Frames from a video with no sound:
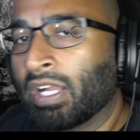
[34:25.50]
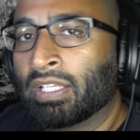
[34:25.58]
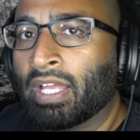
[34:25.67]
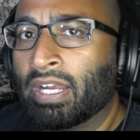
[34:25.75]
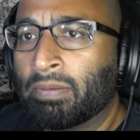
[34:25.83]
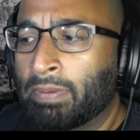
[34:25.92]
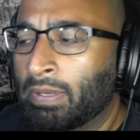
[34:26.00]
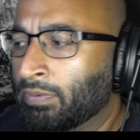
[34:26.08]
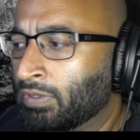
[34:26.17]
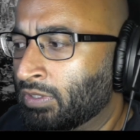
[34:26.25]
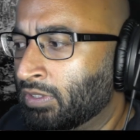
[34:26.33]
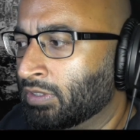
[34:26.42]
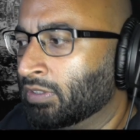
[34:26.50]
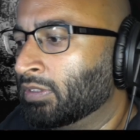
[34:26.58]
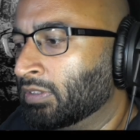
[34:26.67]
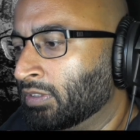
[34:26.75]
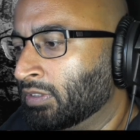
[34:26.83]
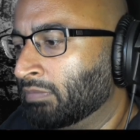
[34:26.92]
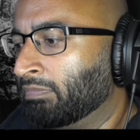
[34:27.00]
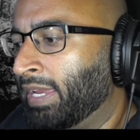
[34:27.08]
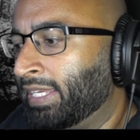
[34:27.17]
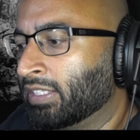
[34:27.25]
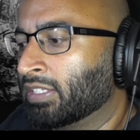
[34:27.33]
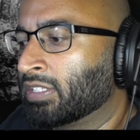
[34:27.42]
a lot of people
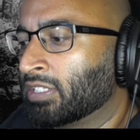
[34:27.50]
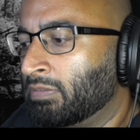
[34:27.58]
make this